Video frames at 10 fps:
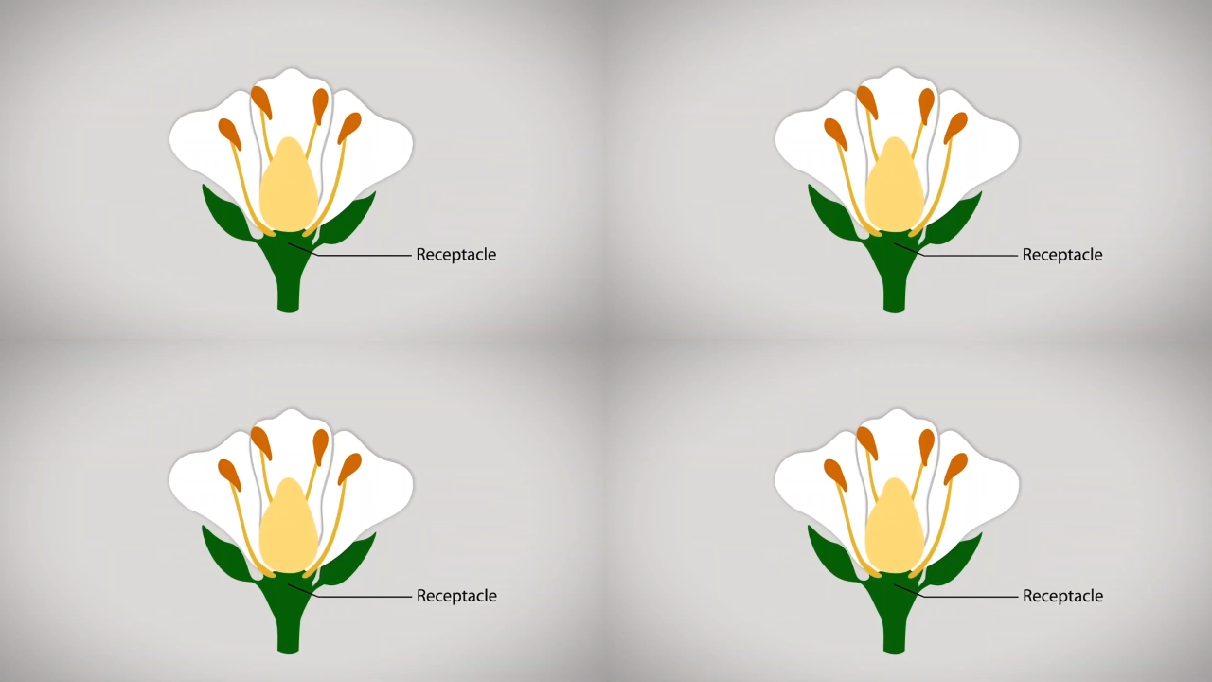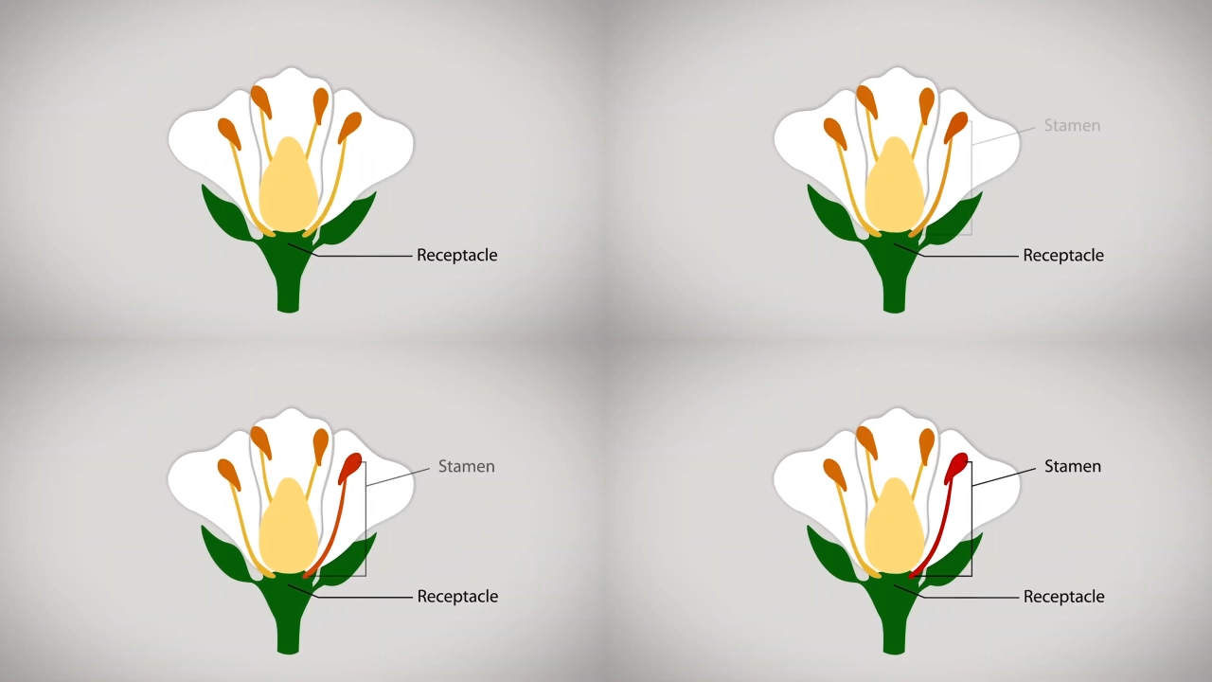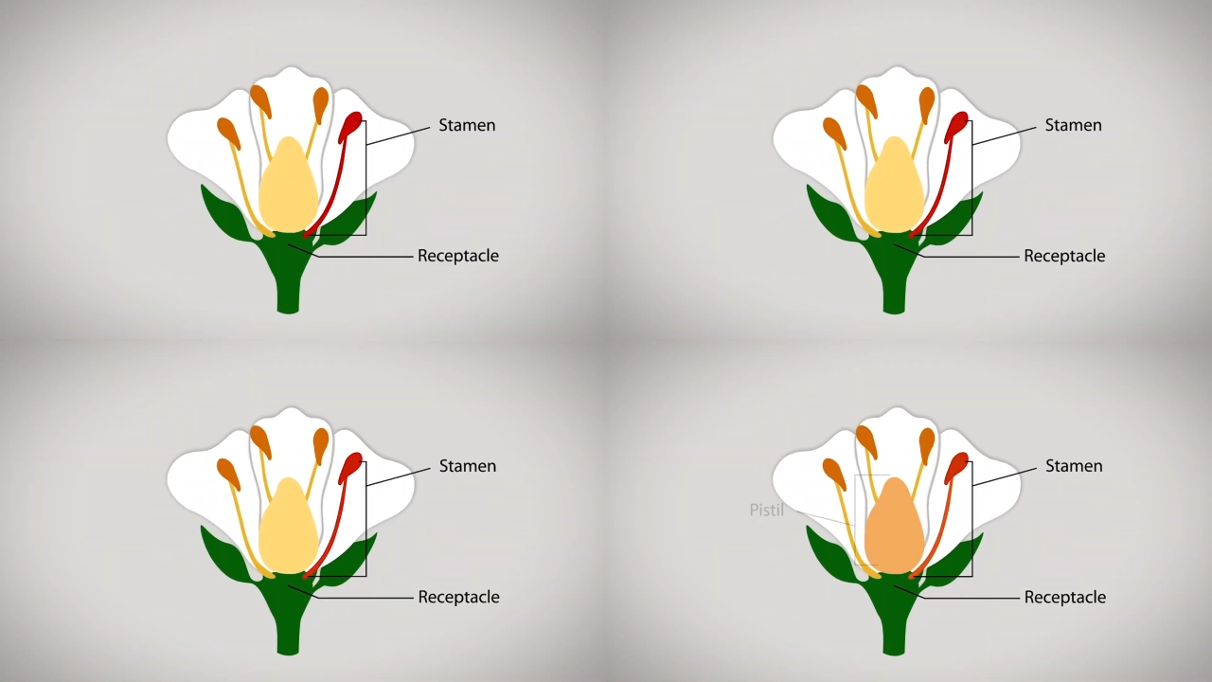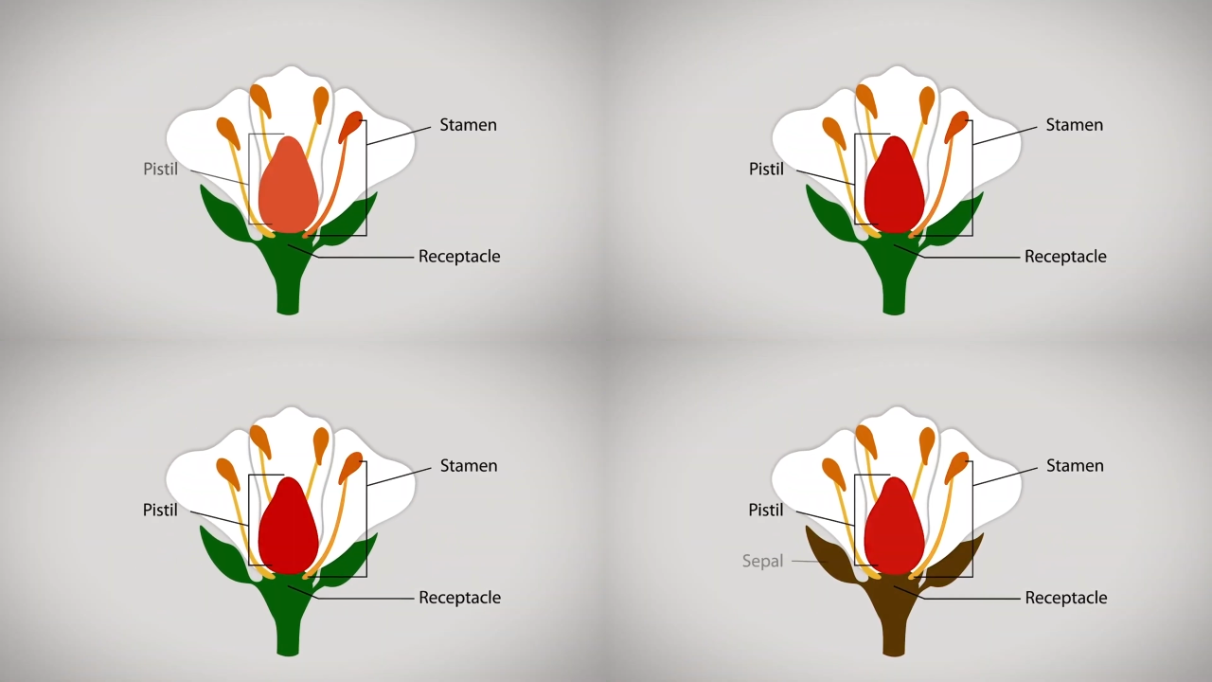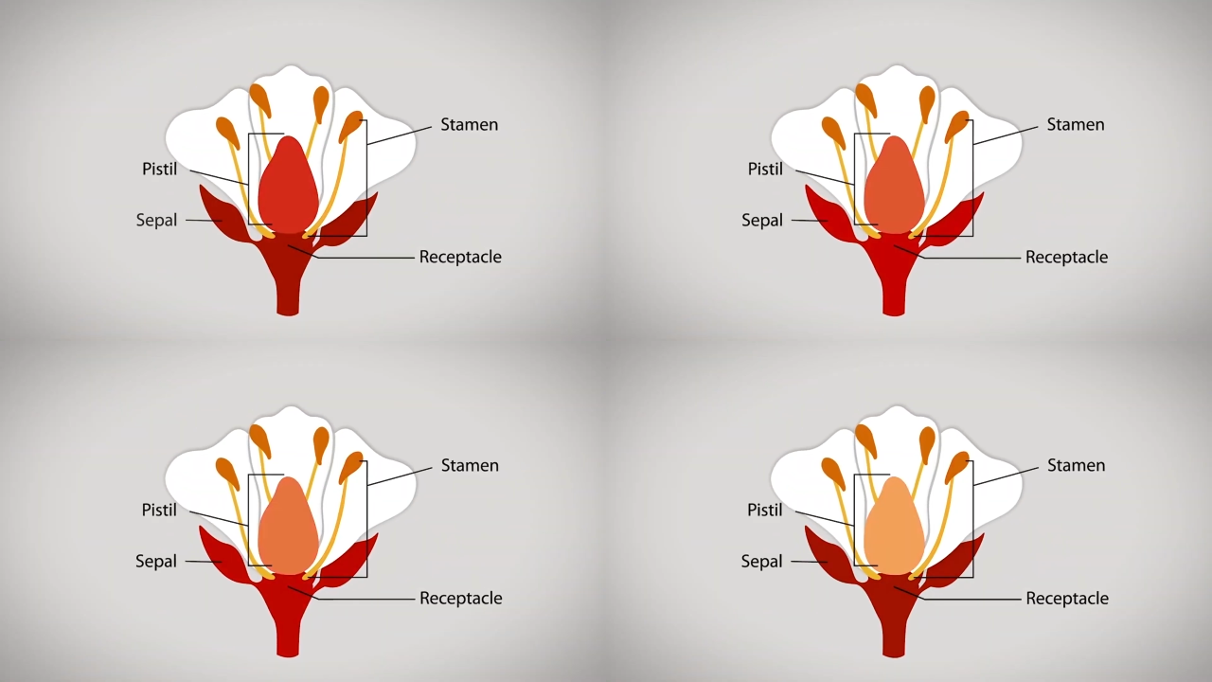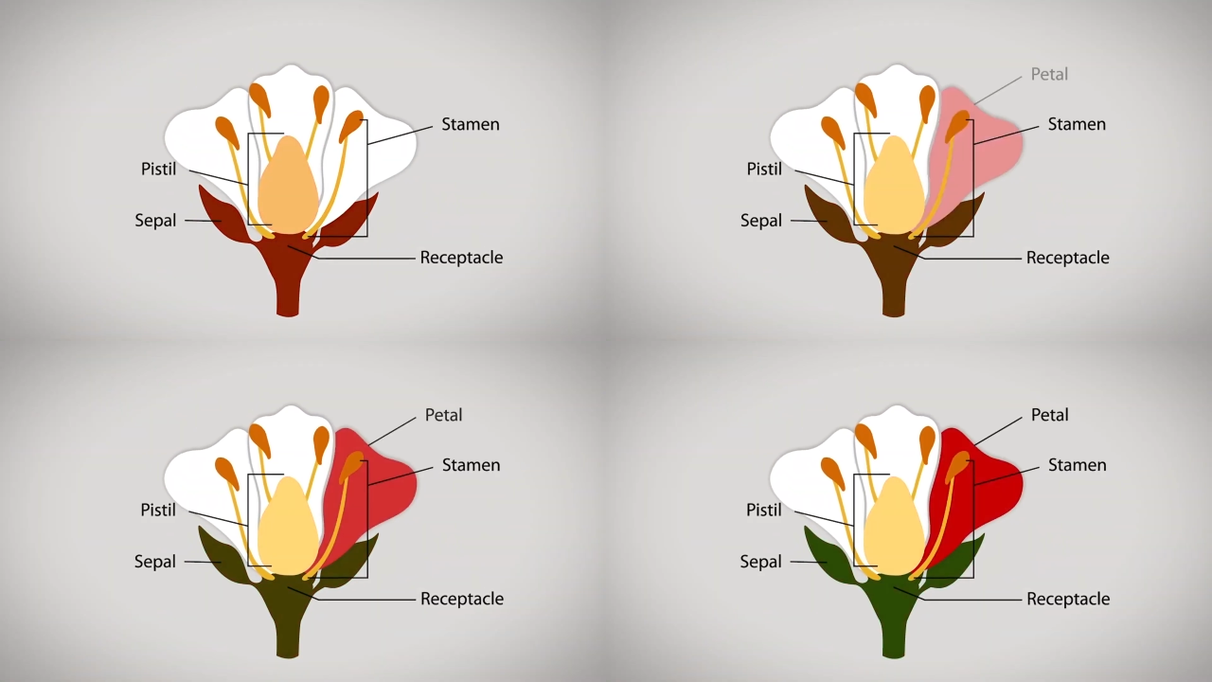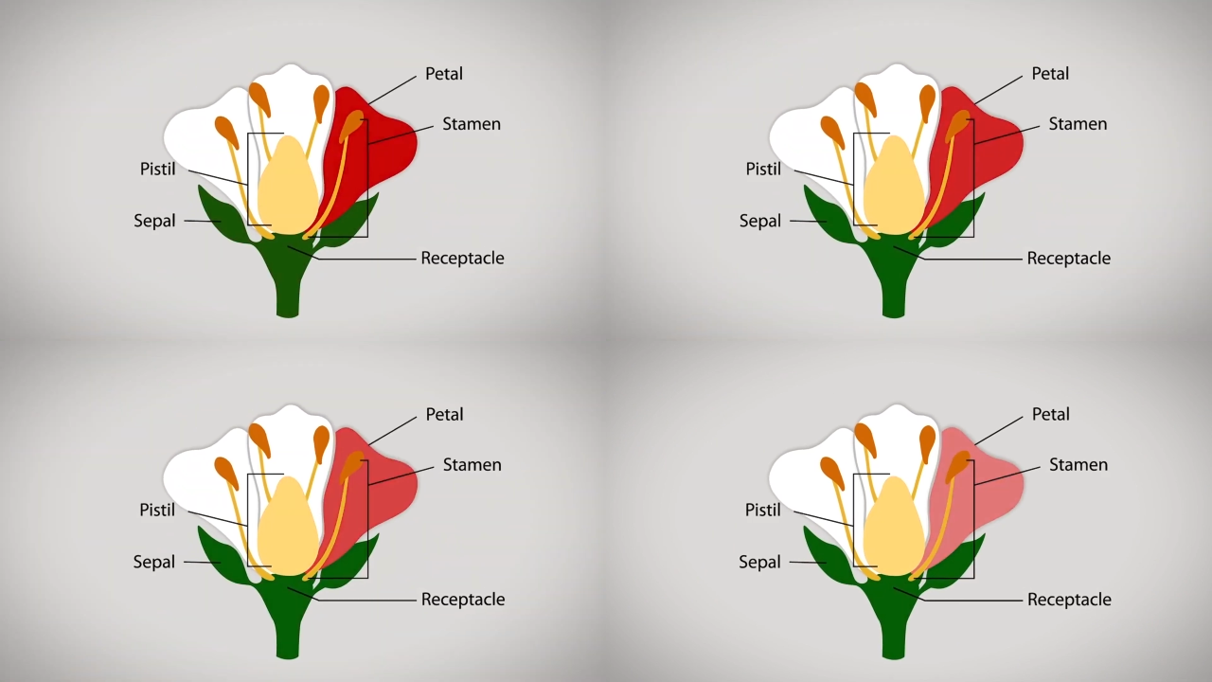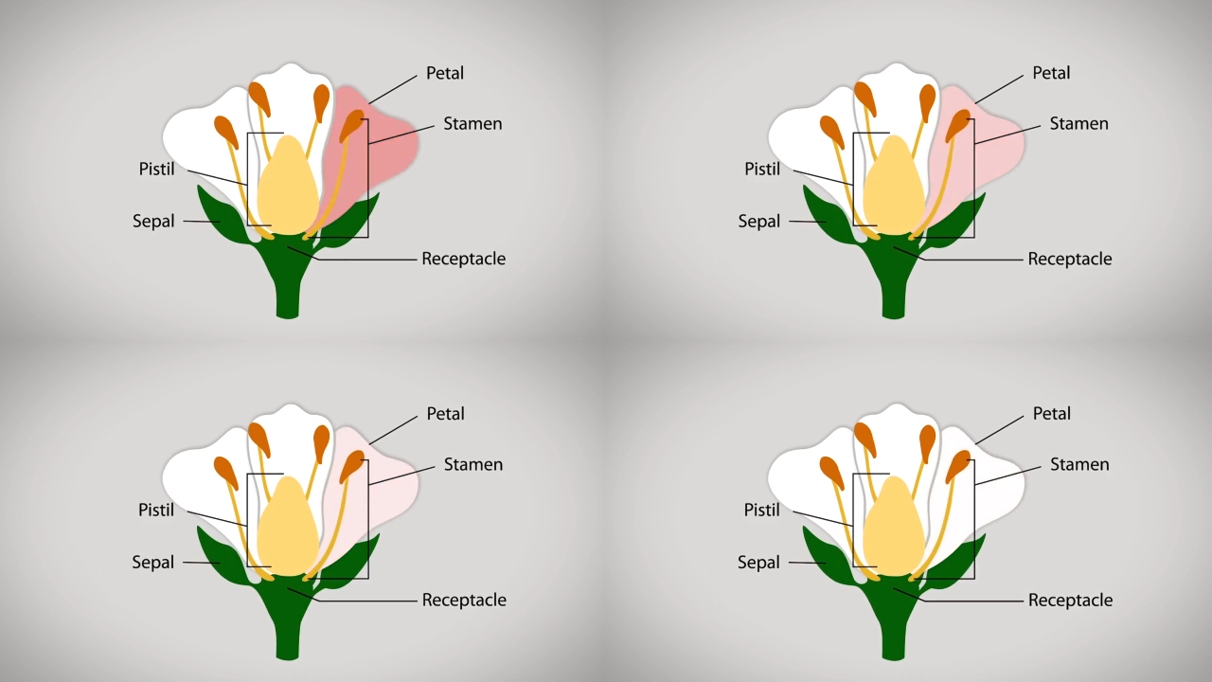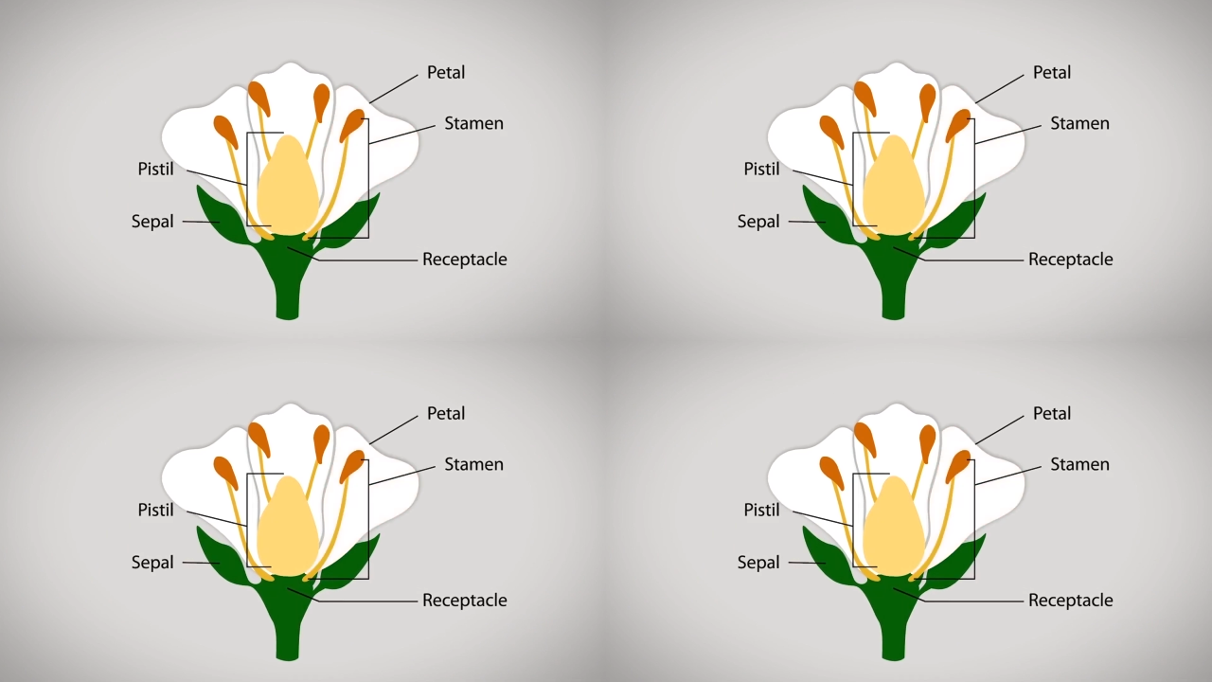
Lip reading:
(no speaker visible)